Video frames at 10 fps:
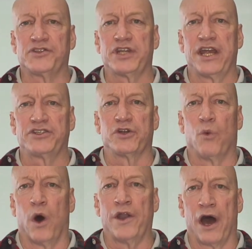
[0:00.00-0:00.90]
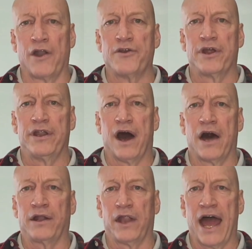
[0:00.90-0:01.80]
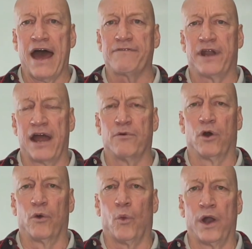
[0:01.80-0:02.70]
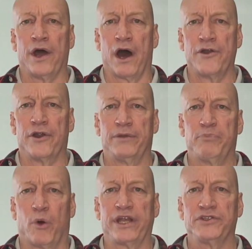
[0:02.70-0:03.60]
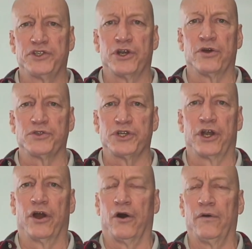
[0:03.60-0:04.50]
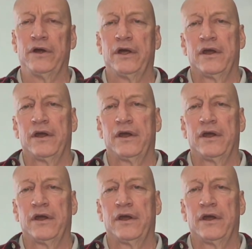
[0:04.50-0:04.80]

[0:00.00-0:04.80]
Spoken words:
station 100 on a lath, and I wrote 100.00,